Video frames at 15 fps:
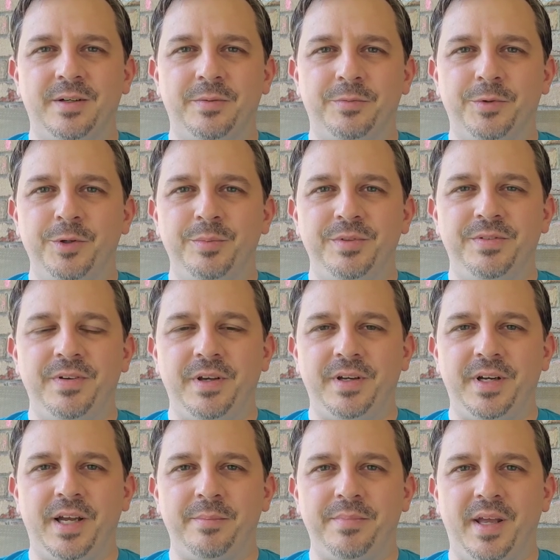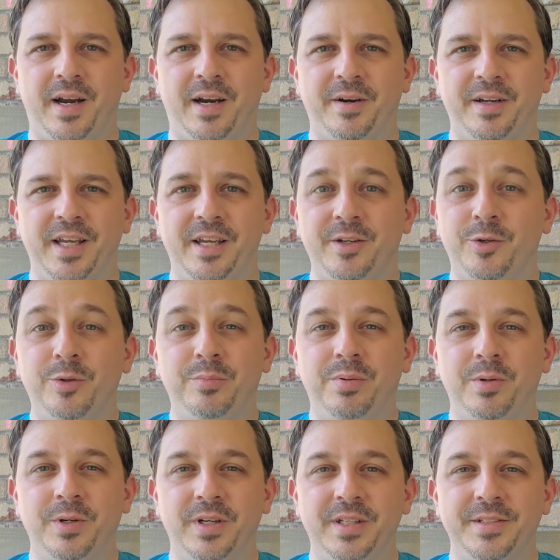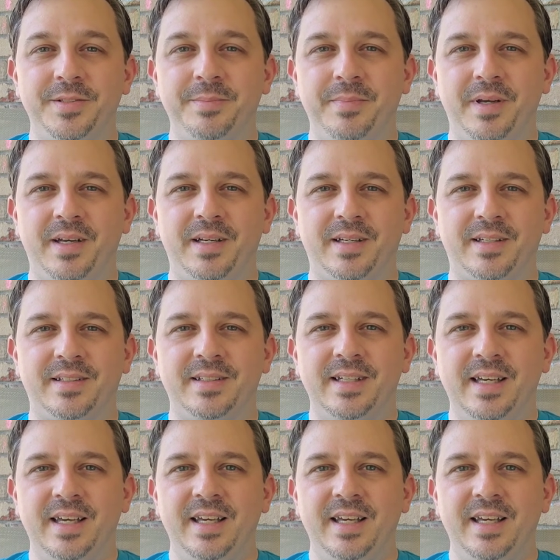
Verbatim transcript: rooms filled up there and get cool points, but